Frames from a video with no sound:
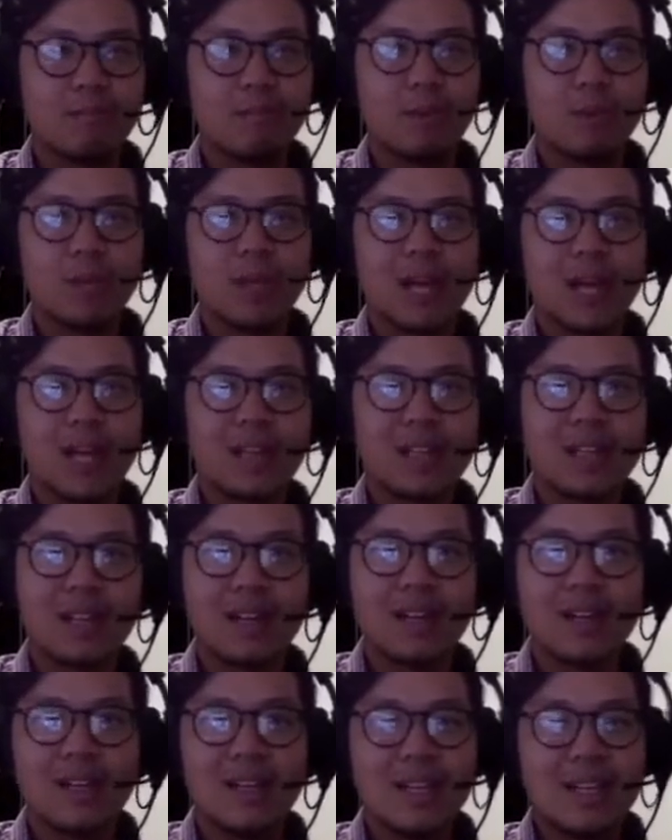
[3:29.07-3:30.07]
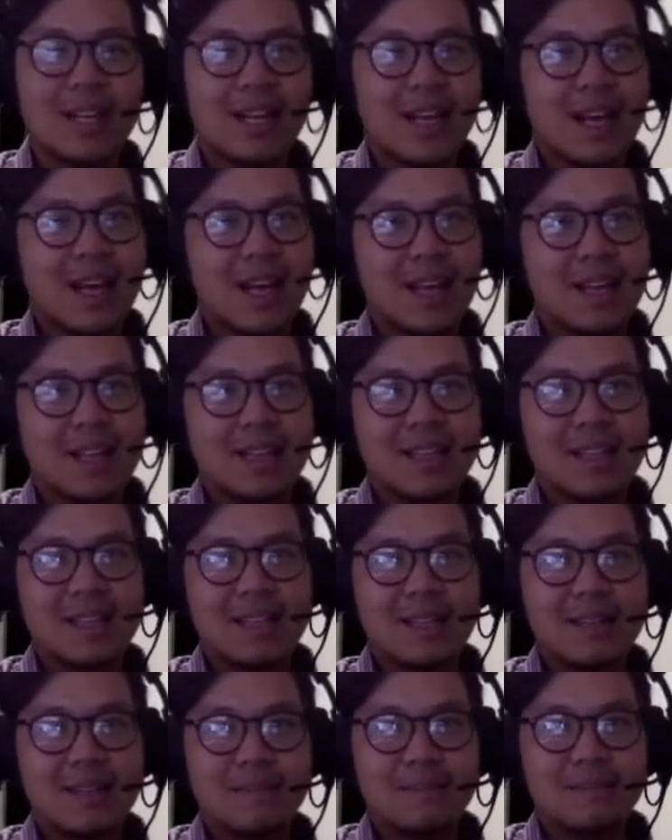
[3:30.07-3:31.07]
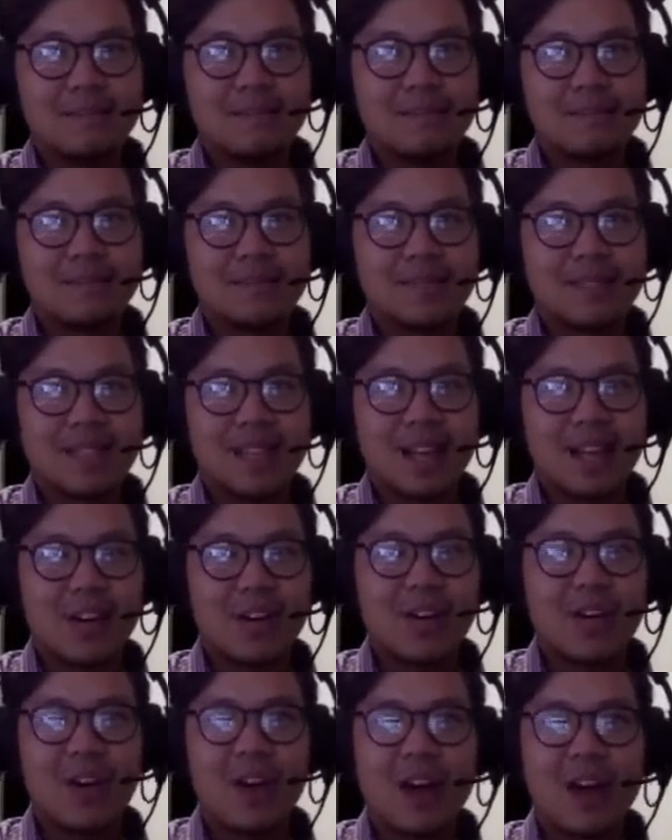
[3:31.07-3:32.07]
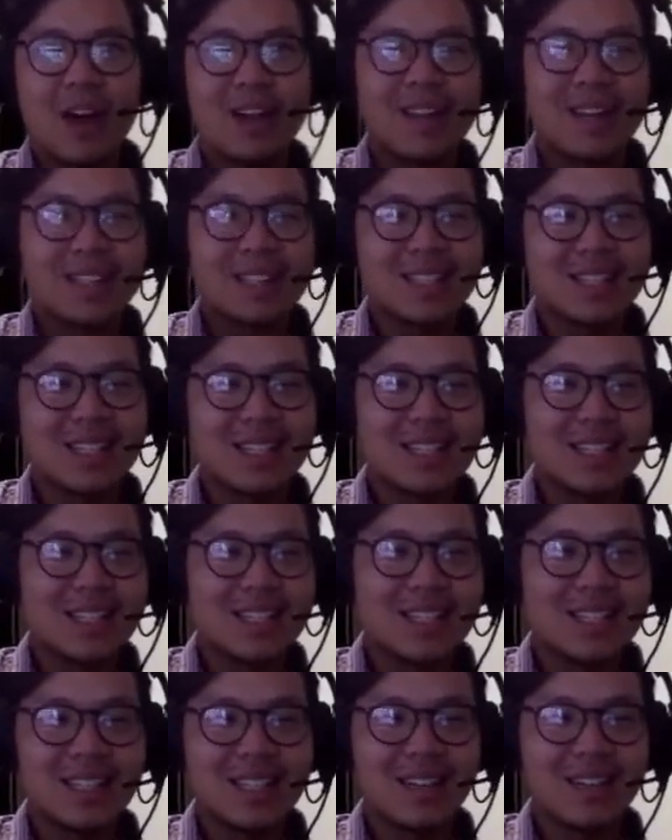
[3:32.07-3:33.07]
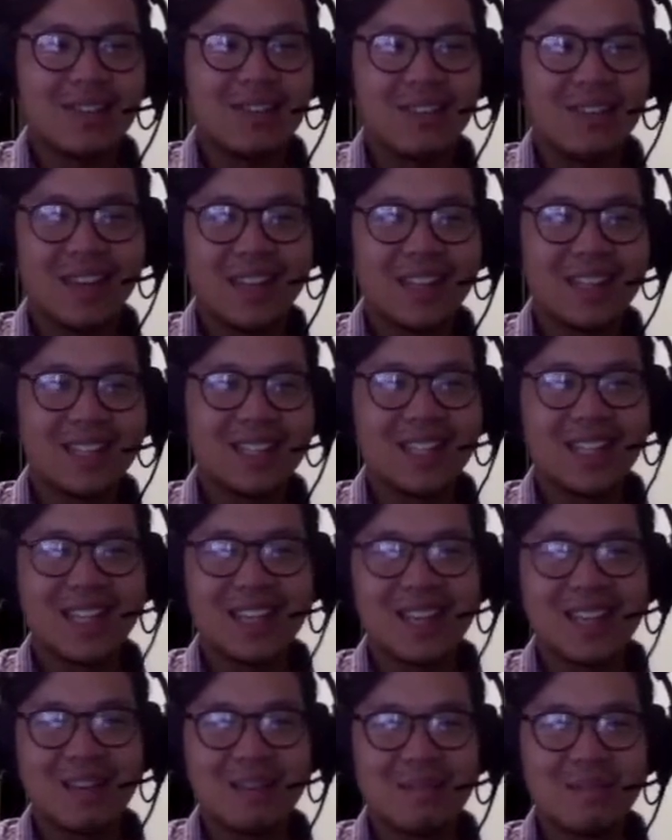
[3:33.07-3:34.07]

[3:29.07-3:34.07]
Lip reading: handler, and I don't know how that's gonna affect the team.